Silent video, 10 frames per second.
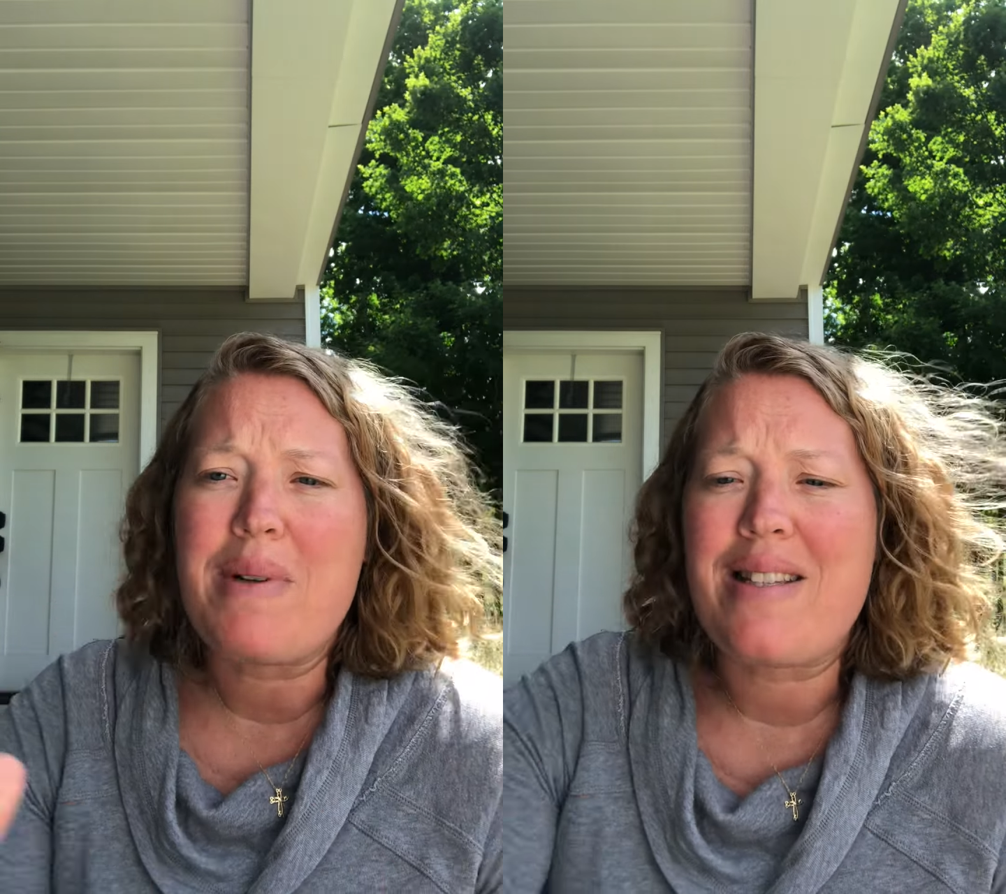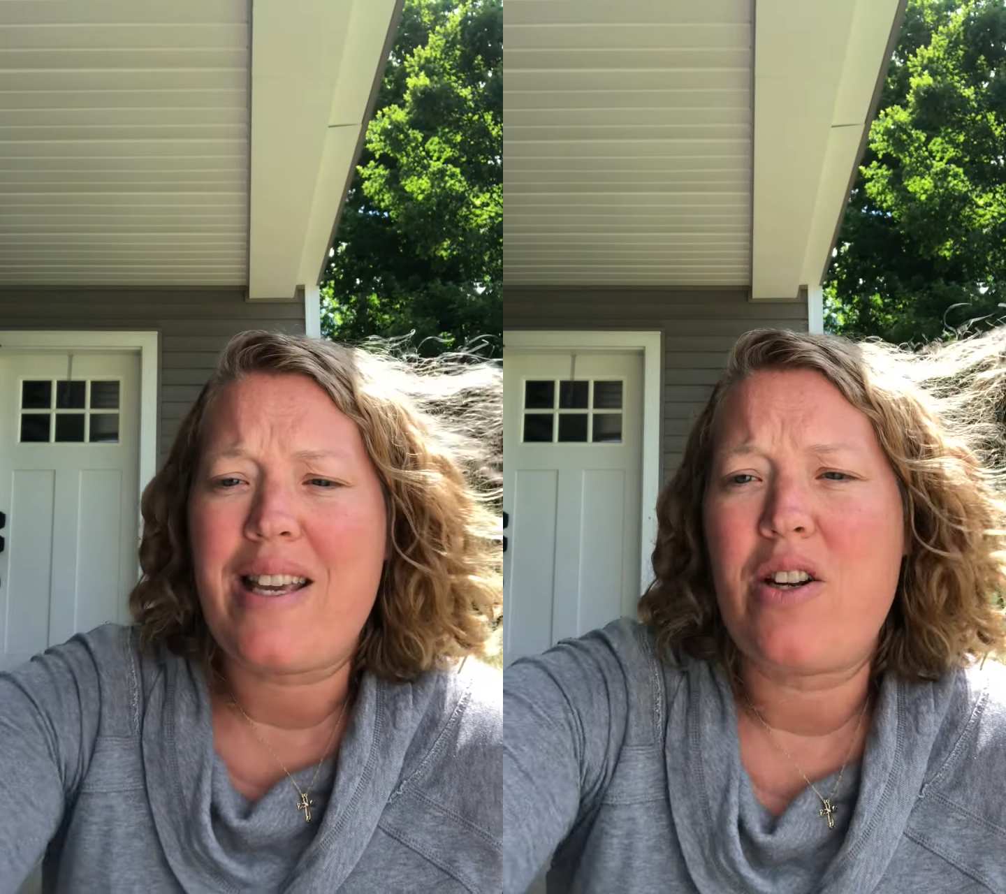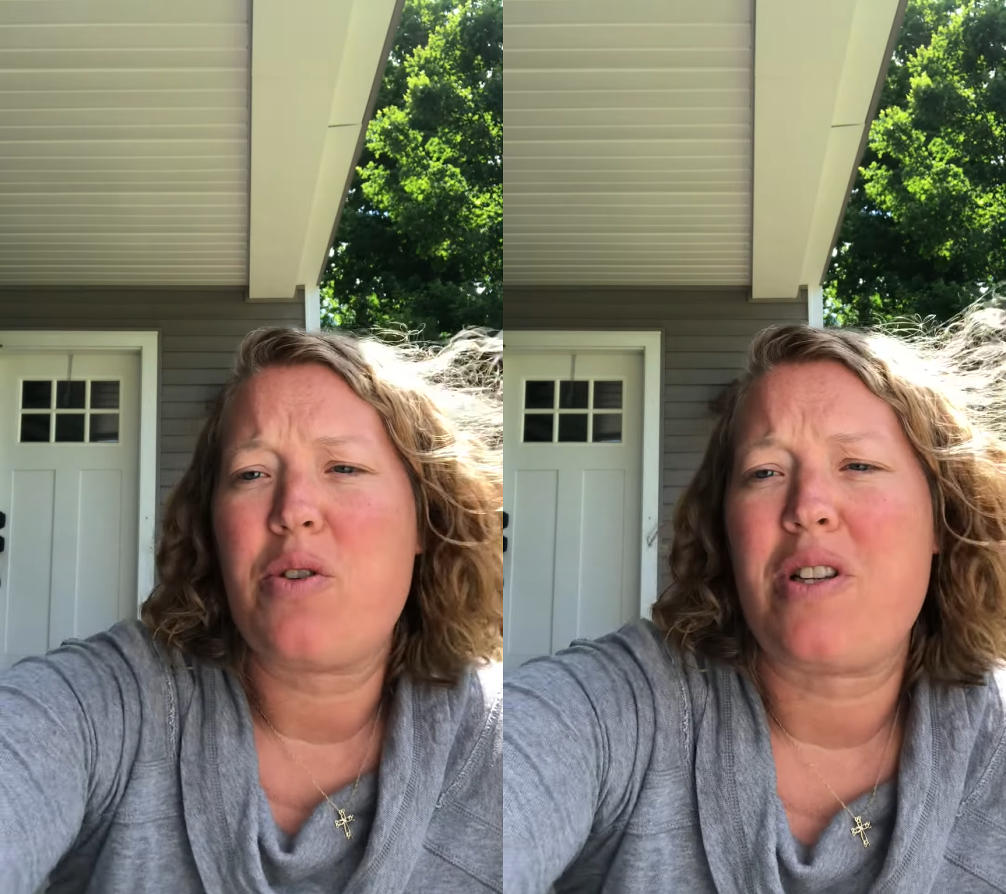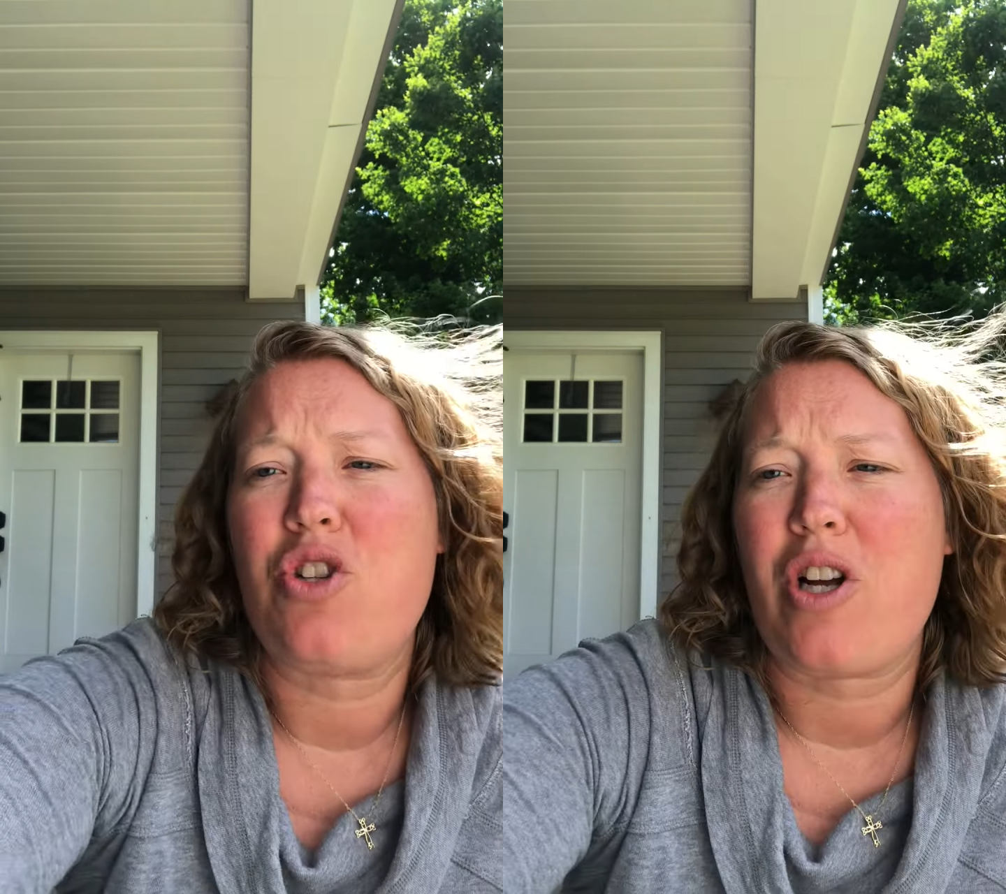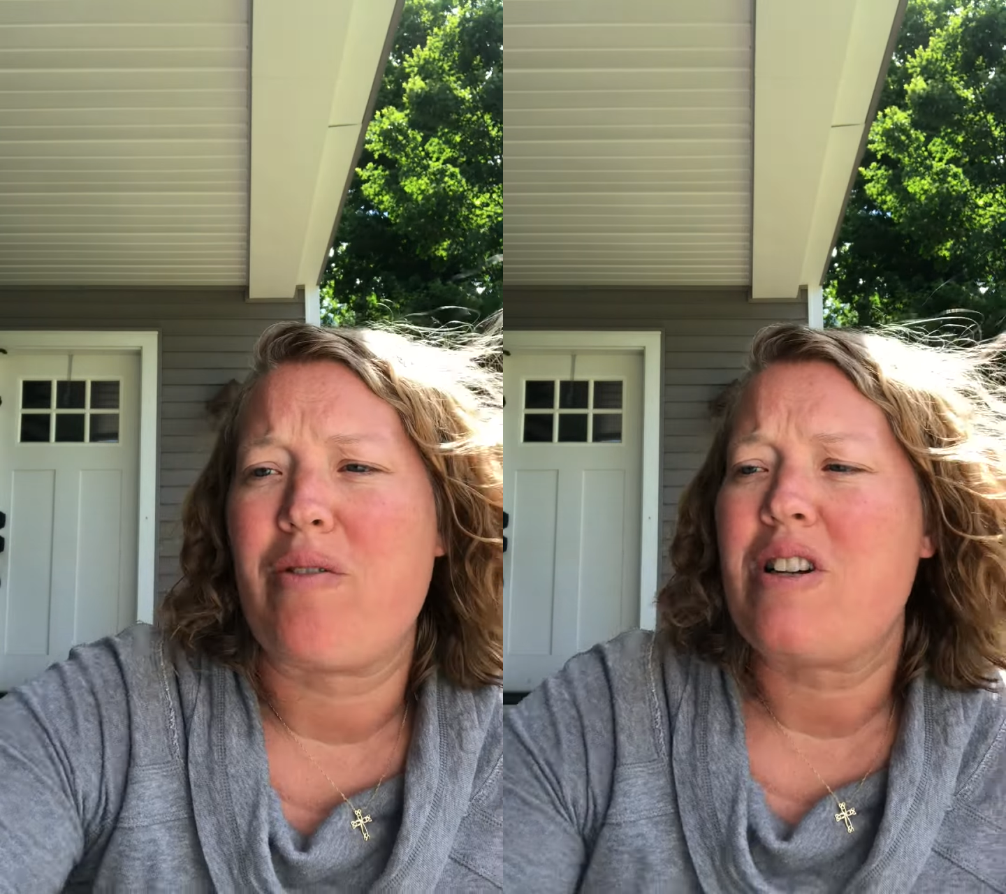mosquitoes in
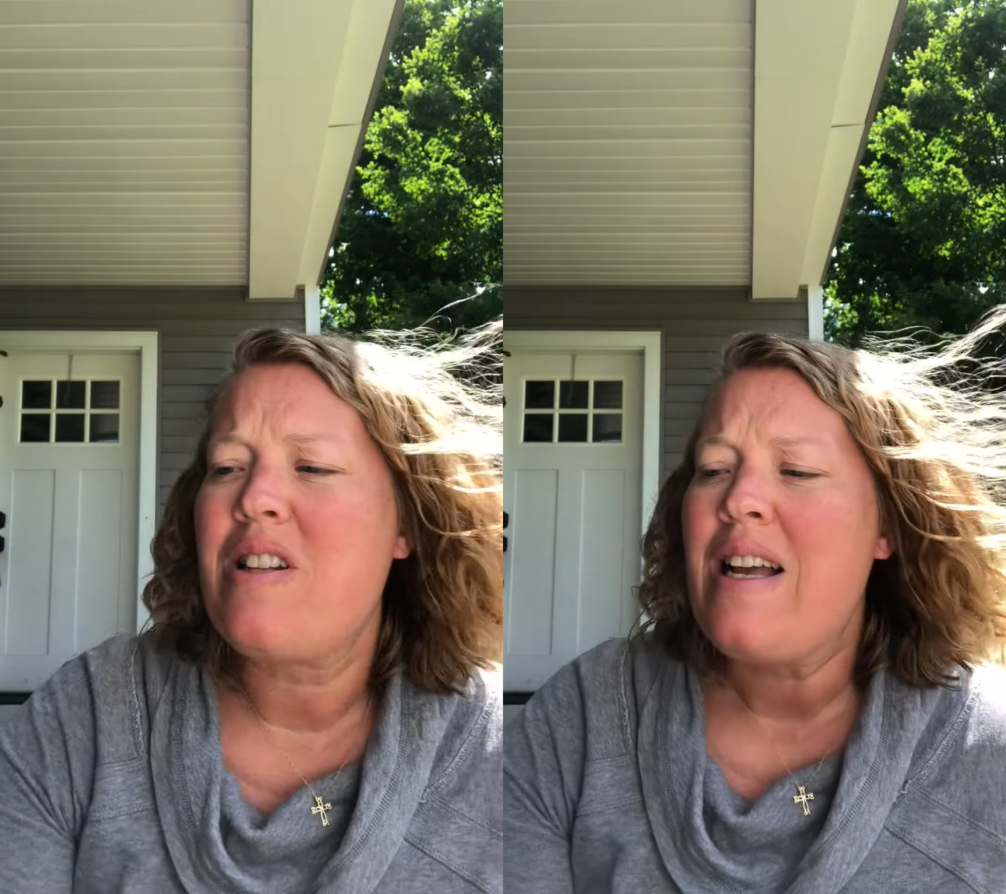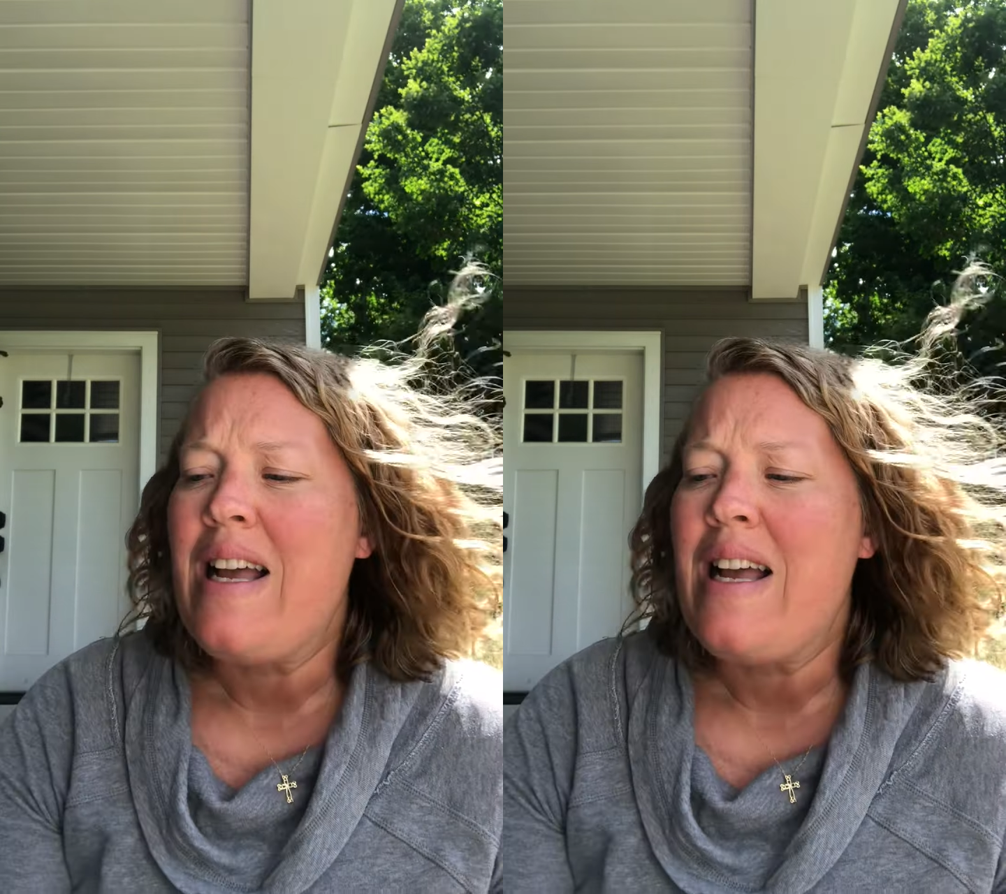general.